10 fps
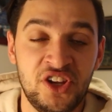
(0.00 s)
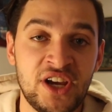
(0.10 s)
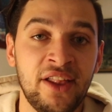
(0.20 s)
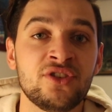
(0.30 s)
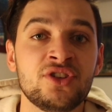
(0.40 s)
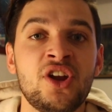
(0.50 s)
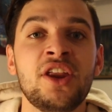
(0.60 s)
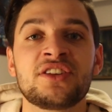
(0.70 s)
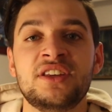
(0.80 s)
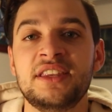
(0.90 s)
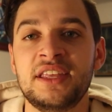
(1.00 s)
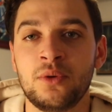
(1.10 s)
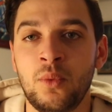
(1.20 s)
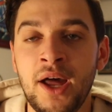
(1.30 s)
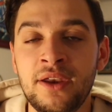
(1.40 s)
challenges. You only just need to hit
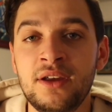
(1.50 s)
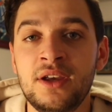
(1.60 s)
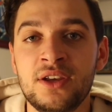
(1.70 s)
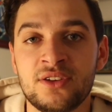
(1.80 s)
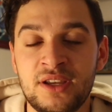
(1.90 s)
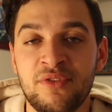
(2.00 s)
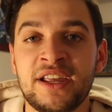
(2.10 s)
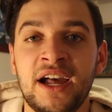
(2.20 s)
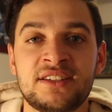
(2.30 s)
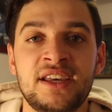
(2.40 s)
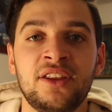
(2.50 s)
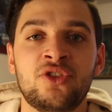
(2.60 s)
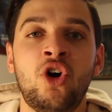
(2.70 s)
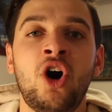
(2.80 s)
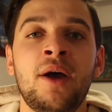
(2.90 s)
the one, so it definitely cuts down the
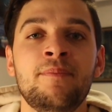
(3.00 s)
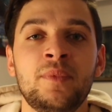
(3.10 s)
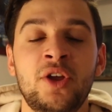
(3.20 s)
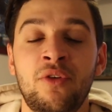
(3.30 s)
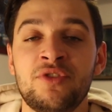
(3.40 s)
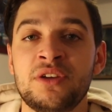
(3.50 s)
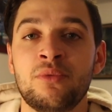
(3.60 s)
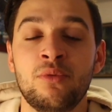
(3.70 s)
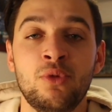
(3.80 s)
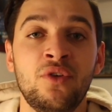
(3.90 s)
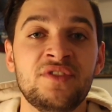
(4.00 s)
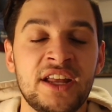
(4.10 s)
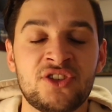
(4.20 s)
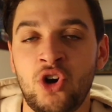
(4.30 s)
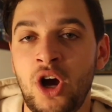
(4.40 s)
time and obviously removes
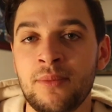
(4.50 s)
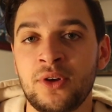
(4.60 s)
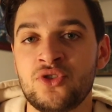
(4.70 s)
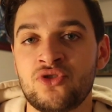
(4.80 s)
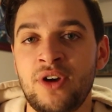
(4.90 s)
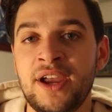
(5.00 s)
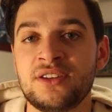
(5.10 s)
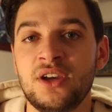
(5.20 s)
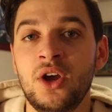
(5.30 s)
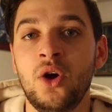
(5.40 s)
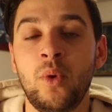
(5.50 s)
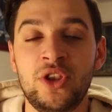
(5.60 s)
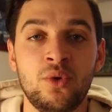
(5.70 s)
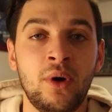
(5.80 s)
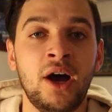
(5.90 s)
that time constraint
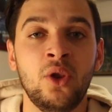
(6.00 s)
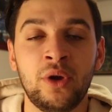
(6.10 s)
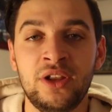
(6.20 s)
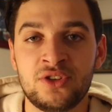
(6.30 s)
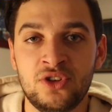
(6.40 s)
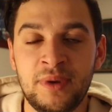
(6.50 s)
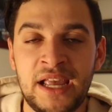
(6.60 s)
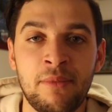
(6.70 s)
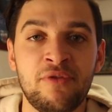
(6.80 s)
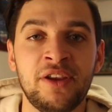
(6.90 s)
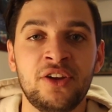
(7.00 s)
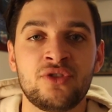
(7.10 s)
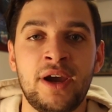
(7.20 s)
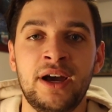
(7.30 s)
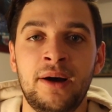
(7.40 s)
when you are looking to become a funded
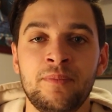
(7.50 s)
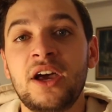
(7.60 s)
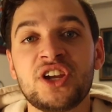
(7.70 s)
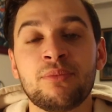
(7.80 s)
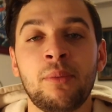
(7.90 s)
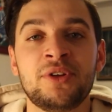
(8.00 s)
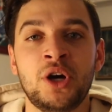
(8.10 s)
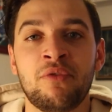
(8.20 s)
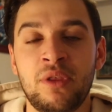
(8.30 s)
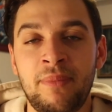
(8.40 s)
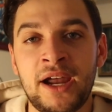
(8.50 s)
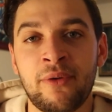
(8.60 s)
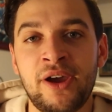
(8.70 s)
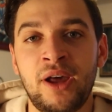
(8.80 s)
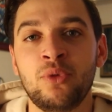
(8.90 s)
trader. Now, as you can probably tell from the
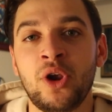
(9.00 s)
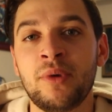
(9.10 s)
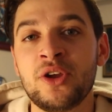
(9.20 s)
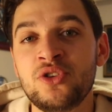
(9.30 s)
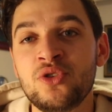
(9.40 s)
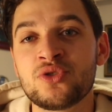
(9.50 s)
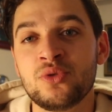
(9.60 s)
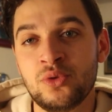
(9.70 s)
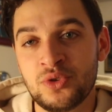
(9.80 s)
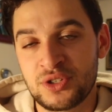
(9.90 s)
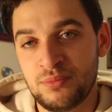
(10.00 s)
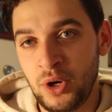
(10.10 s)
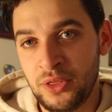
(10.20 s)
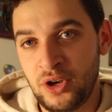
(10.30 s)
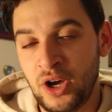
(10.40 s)
background, I'm not in my usual
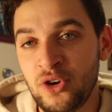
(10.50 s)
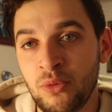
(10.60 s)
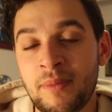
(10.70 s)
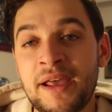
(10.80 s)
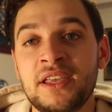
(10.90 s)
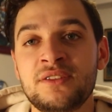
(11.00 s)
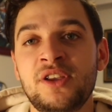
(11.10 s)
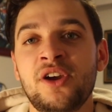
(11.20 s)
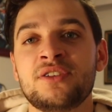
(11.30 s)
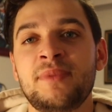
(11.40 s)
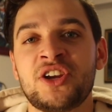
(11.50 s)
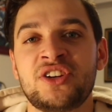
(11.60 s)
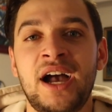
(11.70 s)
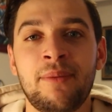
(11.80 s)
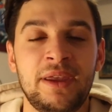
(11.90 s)
spot that I normally make these videos. I'm
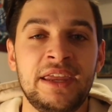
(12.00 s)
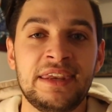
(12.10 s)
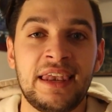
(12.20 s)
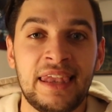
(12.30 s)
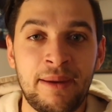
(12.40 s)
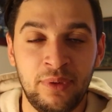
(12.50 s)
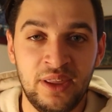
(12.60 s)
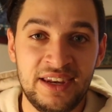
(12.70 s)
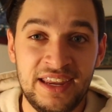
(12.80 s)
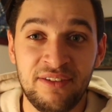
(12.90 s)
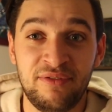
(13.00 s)
actually up in Lapland in